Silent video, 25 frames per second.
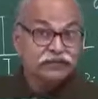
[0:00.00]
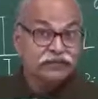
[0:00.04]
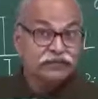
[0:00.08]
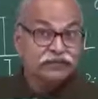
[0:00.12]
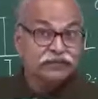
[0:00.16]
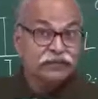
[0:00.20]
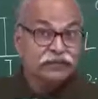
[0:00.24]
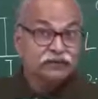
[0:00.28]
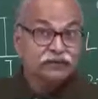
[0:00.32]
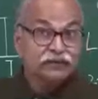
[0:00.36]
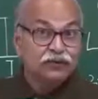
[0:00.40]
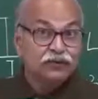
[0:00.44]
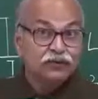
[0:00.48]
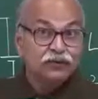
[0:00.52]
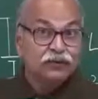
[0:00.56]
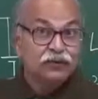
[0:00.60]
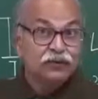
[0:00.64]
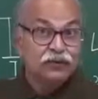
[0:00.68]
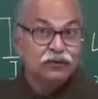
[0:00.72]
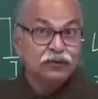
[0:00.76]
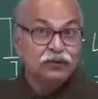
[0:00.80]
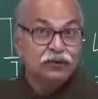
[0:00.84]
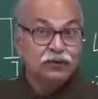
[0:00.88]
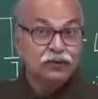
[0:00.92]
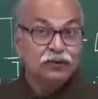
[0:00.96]
You have
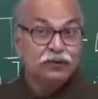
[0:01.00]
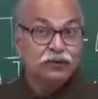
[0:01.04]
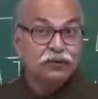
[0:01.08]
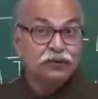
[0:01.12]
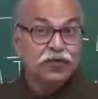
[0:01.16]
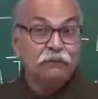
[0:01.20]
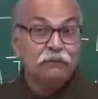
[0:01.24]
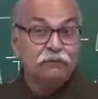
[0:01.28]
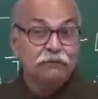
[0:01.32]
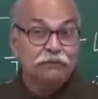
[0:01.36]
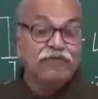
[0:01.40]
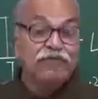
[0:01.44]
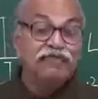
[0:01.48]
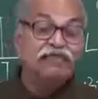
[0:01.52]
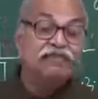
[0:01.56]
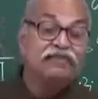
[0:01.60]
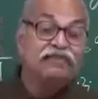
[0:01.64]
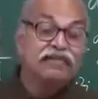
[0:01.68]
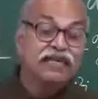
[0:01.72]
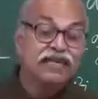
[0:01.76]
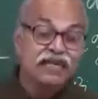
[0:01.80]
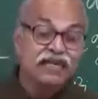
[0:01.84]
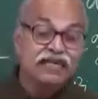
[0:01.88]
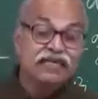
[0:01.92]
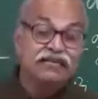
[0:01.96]
to
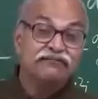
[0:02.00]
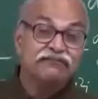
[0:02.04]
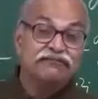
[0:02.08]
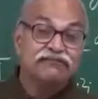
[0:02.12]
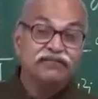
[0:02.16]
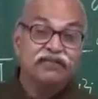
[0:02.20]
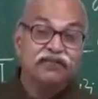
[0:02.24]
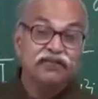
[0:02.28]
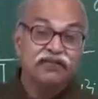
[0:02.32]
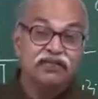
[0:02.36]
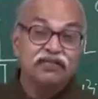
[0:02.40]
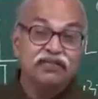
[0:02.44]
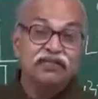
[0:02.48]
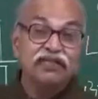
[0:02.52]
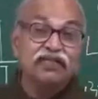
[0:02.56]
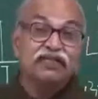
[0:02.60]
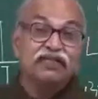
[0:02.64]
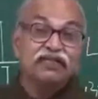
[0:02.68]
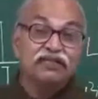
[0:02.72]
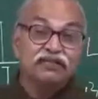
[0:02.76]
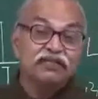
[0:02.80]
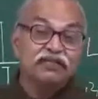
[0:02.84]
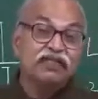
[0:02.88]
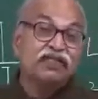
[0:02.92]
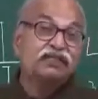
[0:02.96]
compensate for
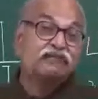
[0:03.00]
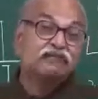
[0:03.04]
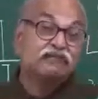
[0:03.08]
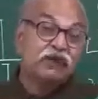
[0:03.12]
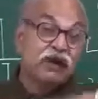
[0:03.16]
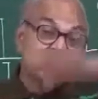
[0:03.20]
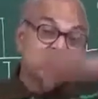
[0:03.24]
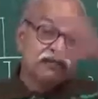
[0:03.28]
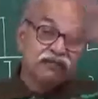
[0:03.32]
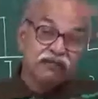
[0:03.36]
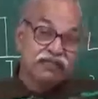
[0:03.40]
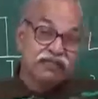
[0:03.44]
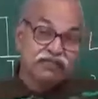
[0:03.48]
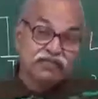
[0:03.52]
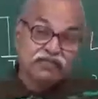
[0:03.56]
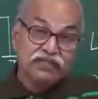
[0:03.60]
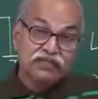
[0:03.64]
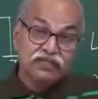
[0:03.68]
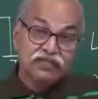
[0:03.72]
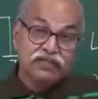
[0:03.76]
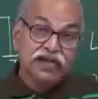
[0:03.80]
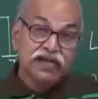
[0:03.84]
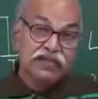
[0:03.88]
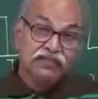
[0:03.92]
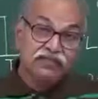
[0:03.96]
that power which
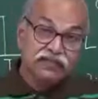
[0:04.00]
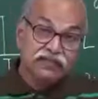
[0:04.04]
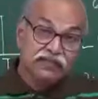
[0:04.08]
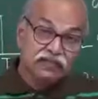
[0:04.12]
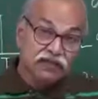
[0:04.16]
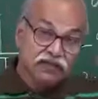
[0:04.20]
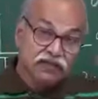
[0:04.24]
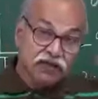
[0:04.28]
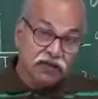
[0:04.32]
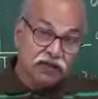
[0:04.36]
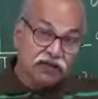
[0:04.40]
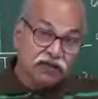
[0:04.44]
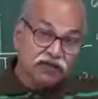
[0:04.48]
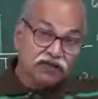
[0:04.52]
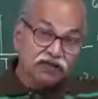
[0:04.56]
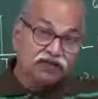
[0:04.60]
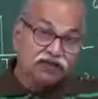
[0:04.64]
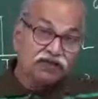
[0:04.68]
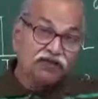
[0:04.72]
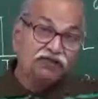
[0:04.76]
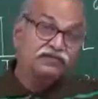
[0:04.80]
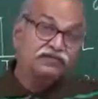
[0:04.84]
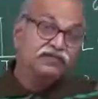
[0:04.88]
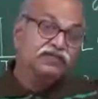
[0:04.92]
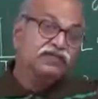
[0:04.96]
is either lost
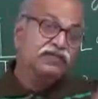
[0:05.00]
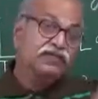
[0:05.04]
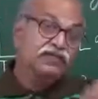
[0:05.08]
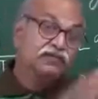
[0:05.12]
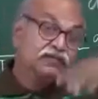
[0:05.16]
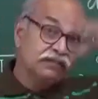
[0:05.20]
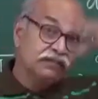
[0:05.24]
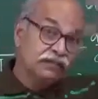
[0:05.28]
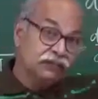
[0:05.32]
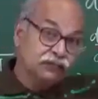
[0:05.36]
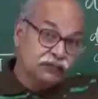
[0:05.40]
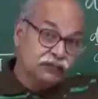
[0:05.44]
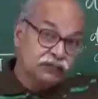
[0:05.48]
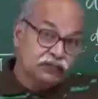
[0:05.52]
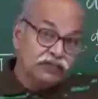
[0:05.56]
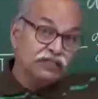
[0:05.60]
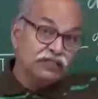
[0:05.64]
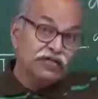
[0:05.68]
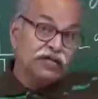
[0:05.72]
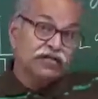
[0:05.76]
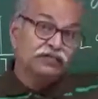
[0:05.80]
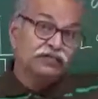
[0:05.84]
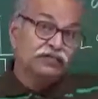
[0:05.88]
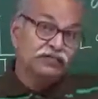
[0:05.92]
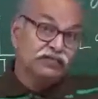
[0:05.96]
or which is used
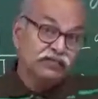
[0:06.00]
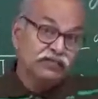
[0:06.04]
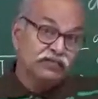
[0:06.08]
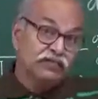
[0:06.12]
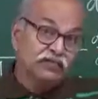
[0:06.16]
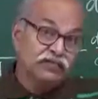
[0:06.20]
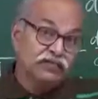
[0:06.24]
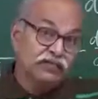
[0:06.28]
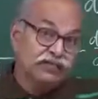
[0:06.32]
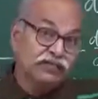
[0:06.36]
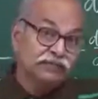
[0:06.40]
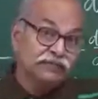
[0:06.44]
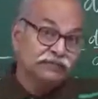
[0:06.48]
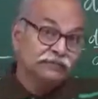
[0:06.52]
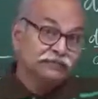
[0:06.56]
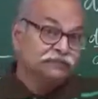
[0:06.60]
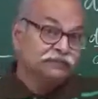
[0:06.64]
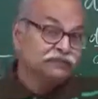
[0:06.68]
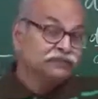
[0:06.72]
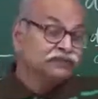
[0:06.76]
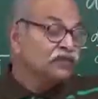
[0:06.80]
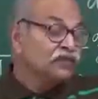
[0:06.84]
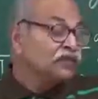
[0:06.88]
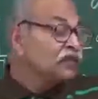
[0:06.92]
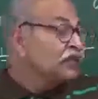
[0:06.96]
externally.
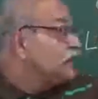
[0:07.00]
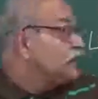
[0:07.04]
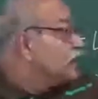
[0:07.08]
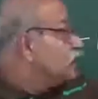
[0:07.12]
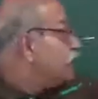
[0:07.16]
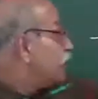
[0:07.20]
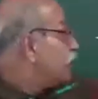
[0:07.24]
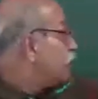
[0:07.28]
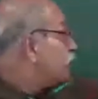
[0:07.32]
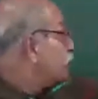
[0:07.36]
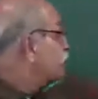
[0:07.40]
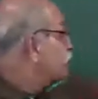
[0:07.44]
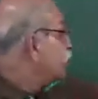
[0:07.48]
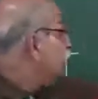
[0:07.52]
And